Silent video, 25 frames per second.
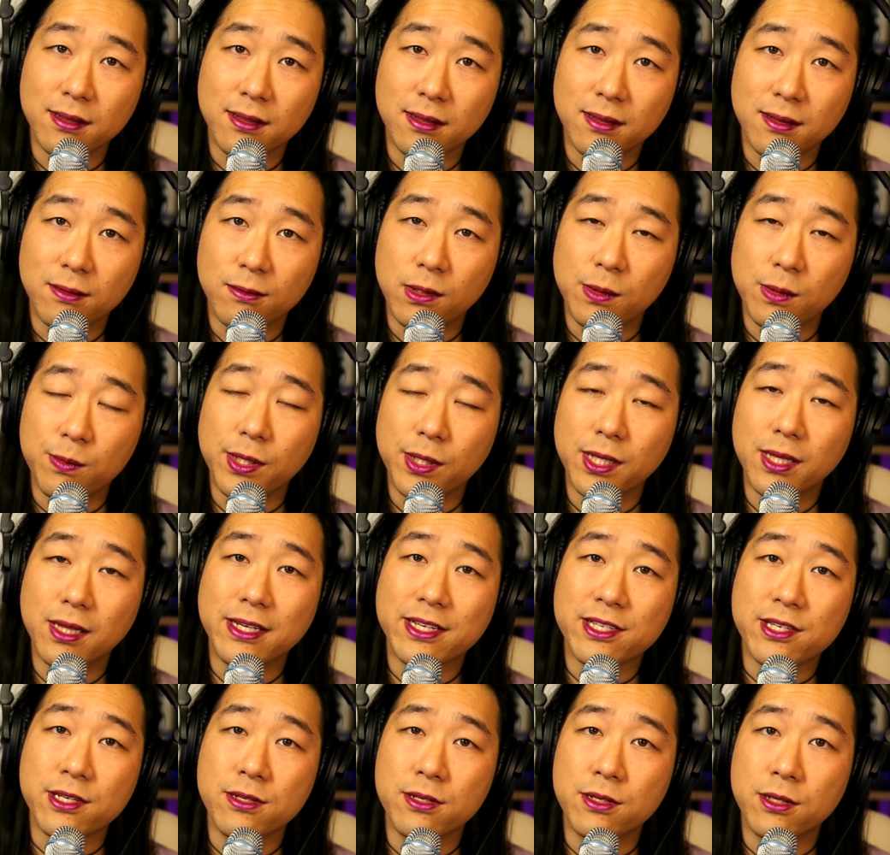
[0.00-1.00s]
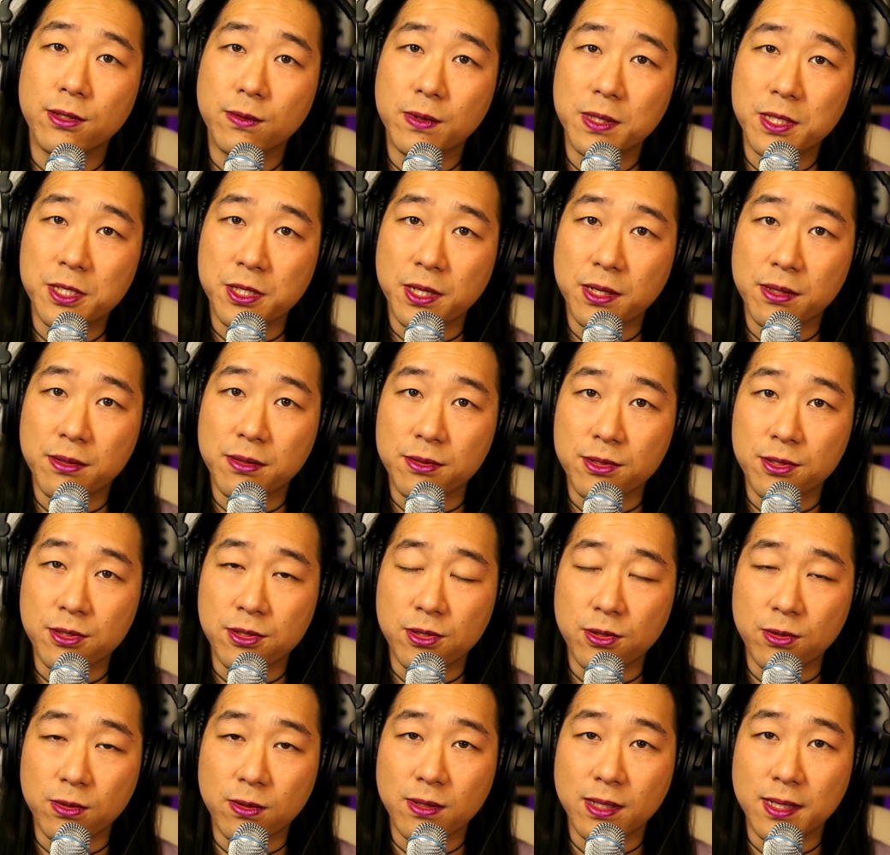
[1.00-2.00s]
When we listen to each other's
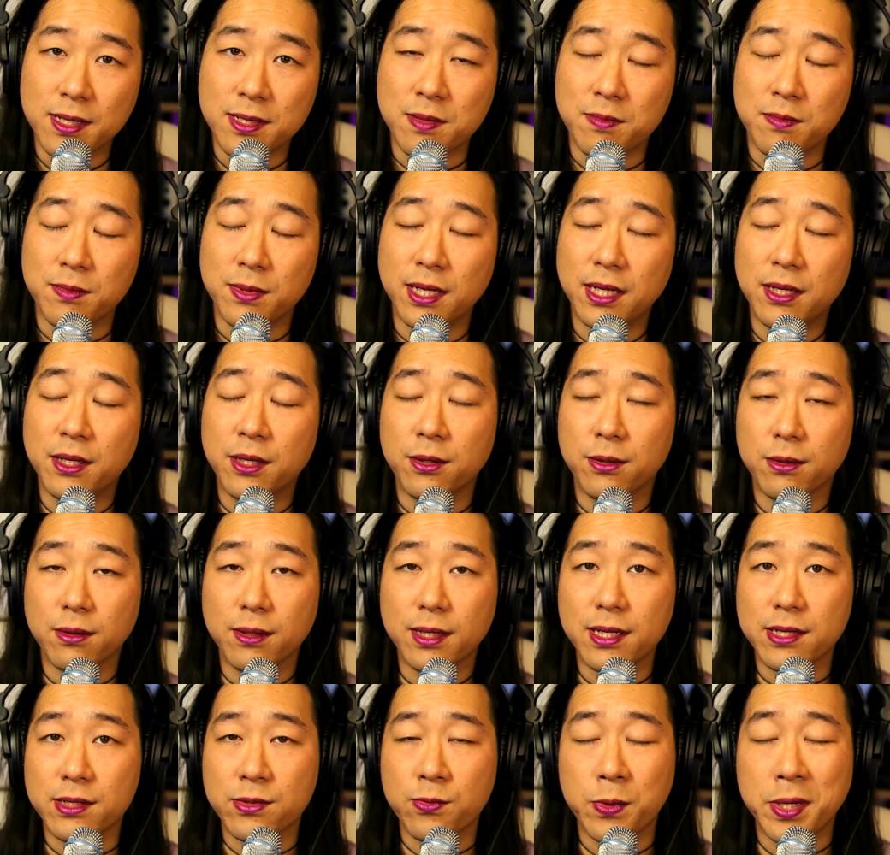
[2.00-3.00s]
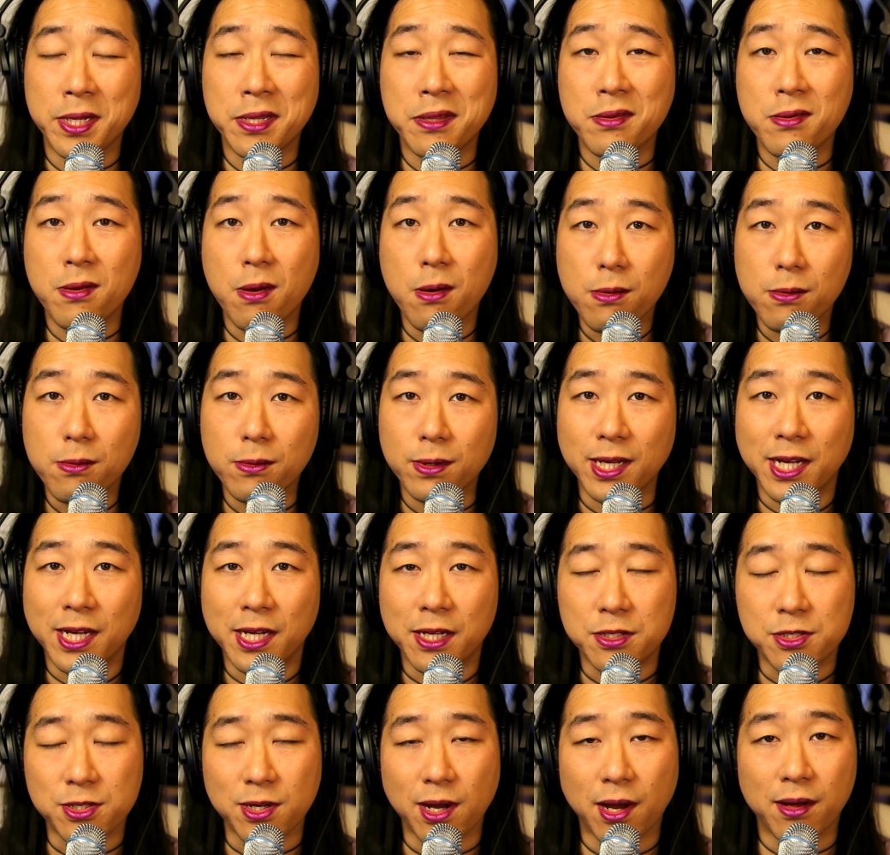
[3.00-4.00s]
stories and be curious, we know
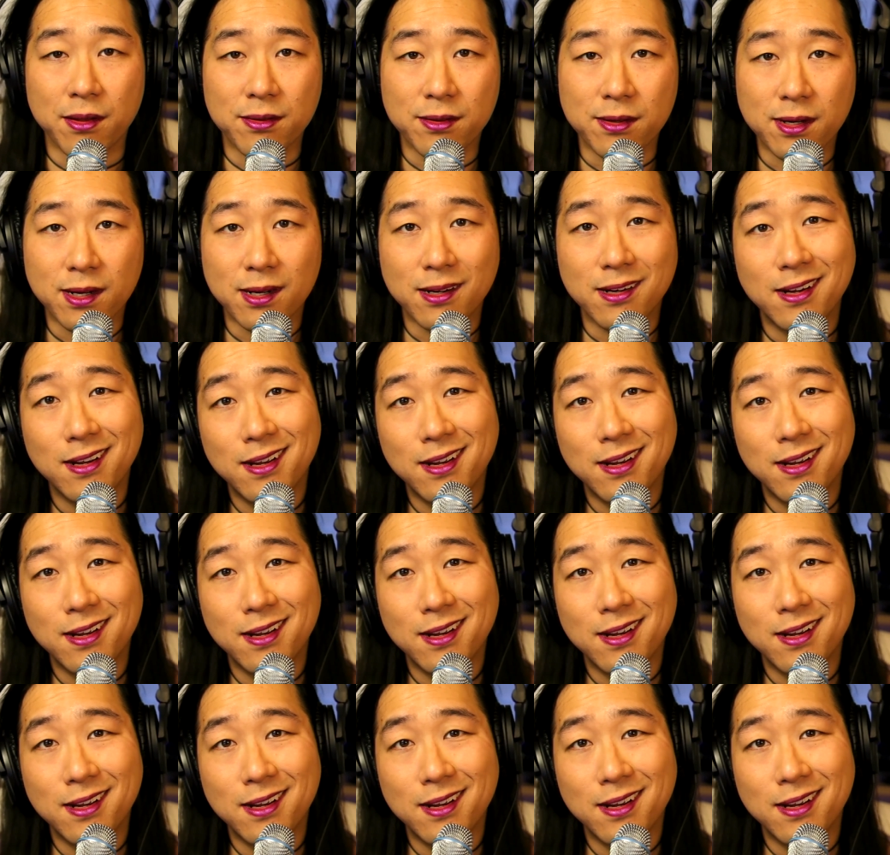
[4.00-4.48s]
each other.